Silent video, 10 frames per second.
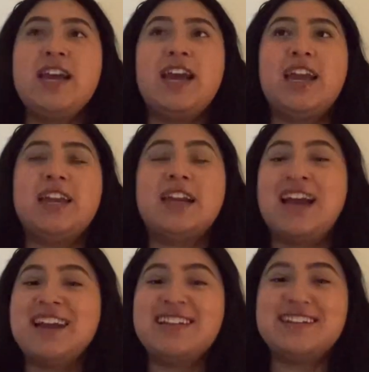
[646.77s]
And
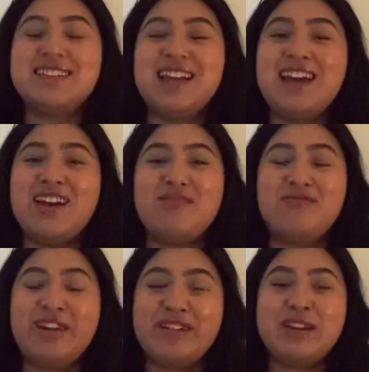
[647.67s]
I gotta say, I'm
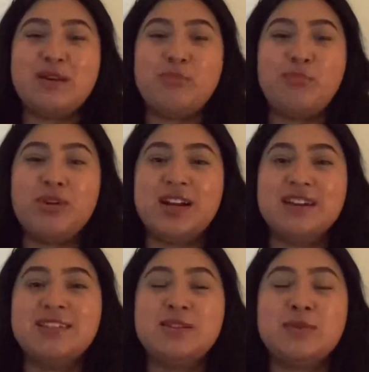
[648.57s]
very
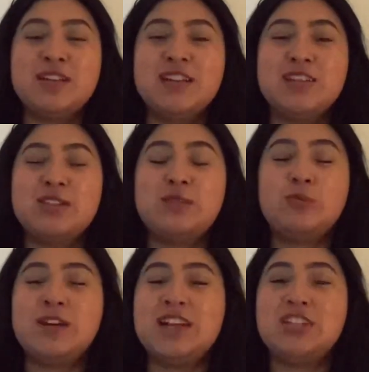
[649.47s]
impressed because
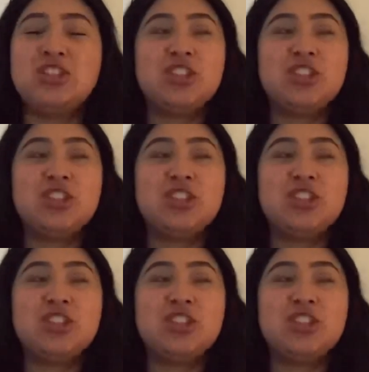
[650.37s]
when I